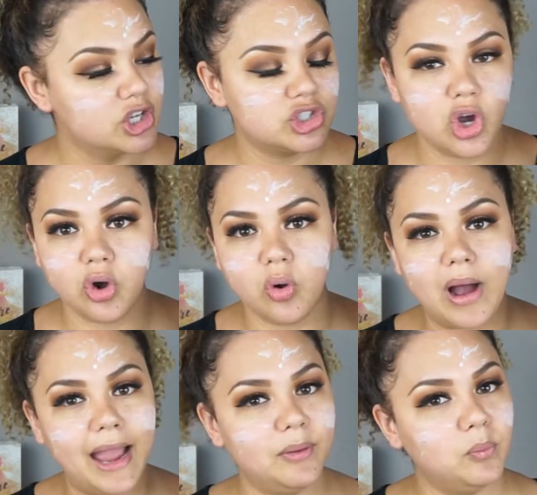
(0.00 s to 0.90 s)
So
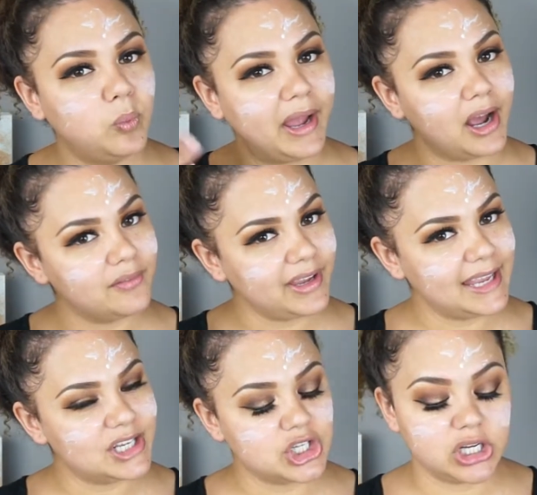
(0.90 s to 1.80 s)
I went on
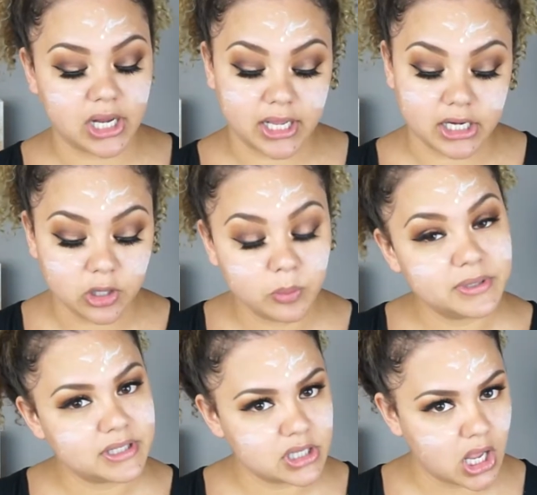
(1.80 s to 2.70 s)
vacation, I got a little bit
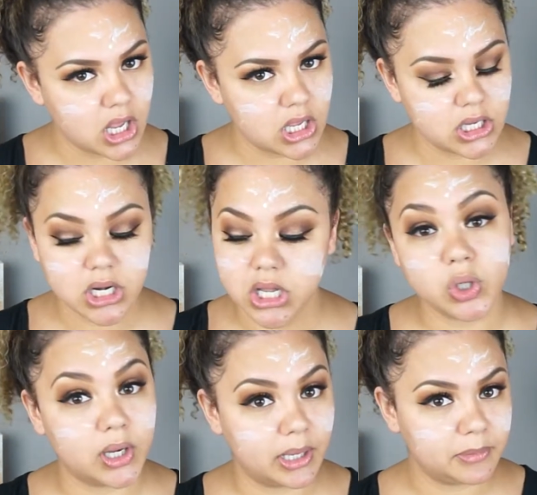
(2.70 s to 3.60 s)
of sun, so
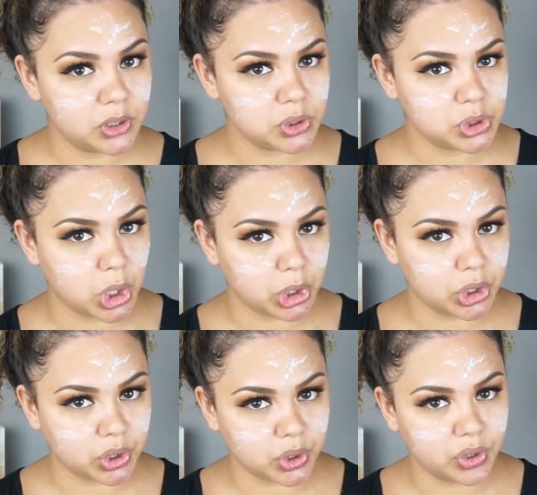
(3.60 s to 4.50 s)
I am a little
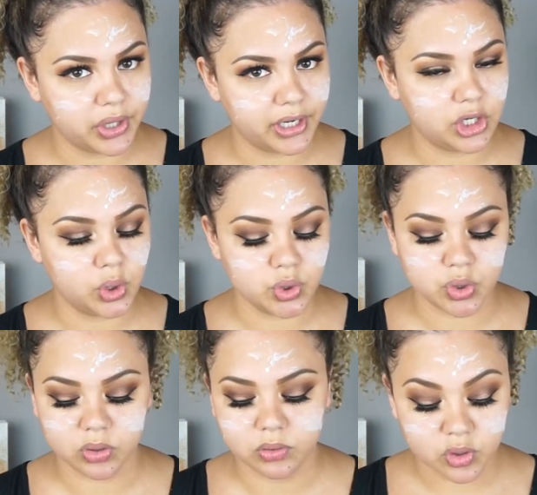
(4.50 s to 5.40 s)
darker than
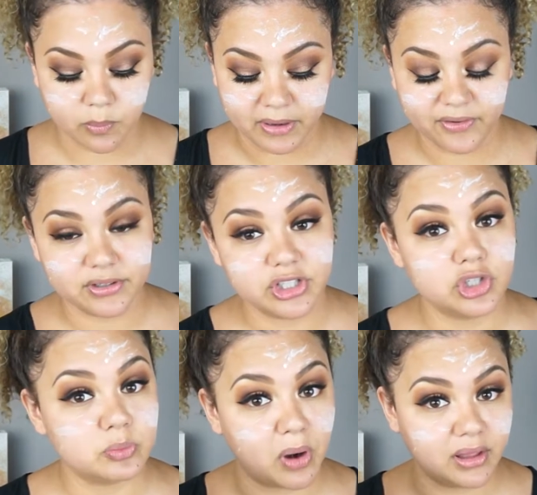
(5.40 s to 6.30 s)
usual. So my foundation
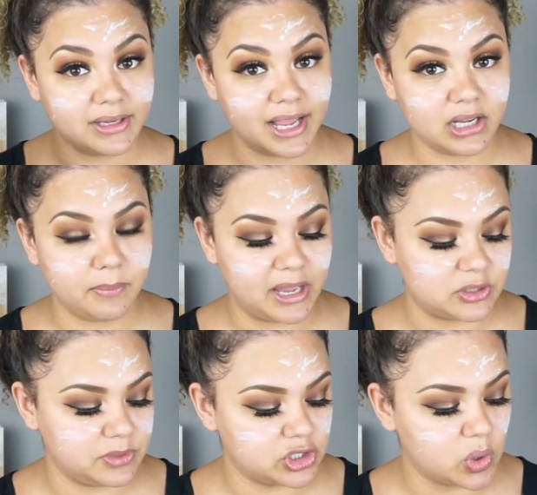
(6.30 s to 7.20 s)
is probably not gonna
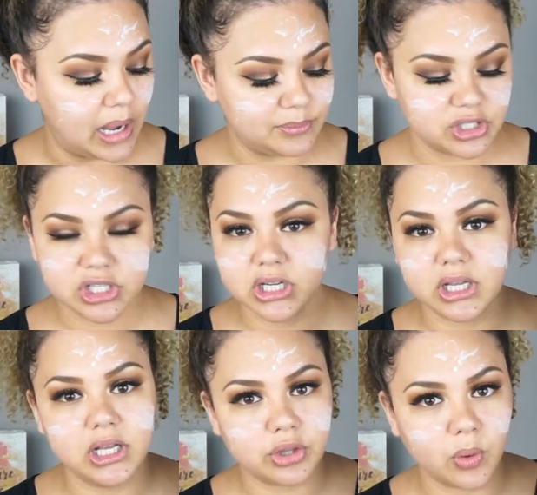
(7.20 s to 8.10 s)
match me. So I'm just
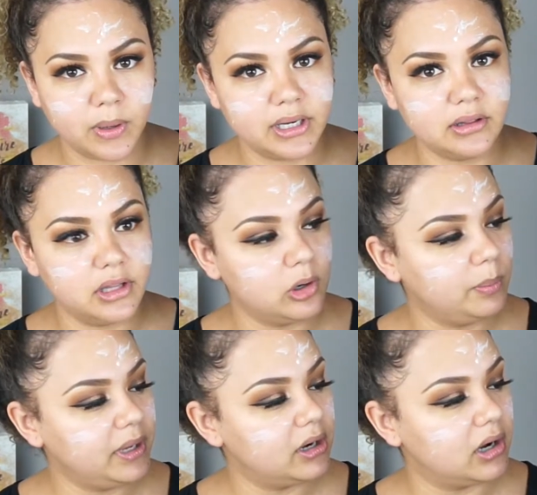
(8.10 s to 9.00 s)
gonna throw in a little
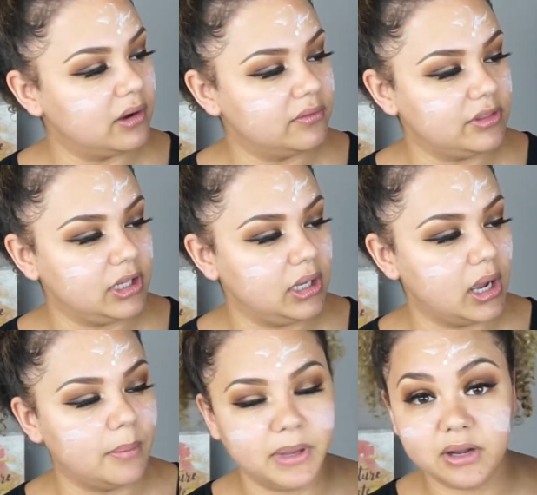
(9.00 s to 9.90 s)
bit of the
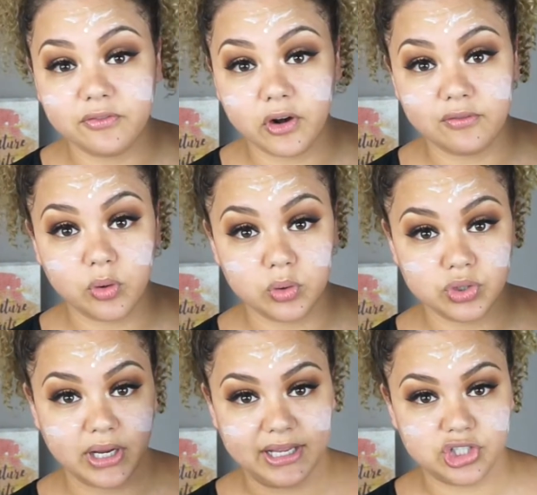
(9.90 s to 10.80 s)
Makeup Forever
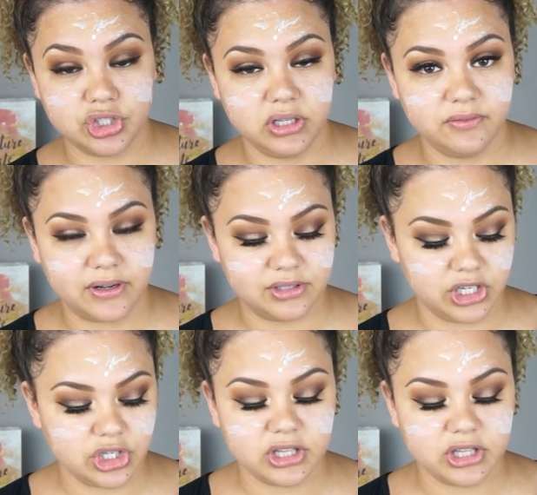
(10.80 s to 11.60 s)
Ultra HD foundation.